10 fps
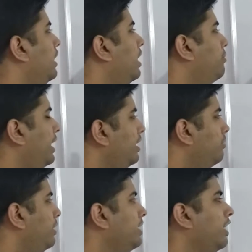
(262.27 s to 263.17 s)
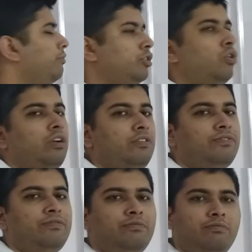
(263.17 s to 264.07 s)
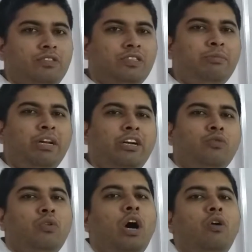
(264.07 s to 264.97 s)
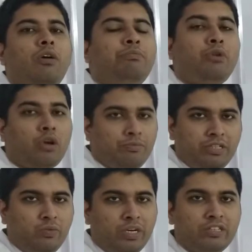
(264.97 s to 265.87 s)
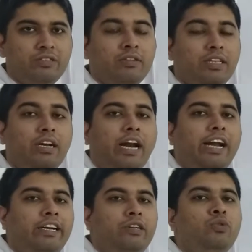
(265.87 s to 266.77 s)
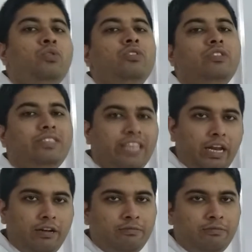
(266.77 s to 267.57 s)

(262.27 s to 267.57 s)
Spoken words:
abandonment can be thought of similar to how a put option works, the right to sell.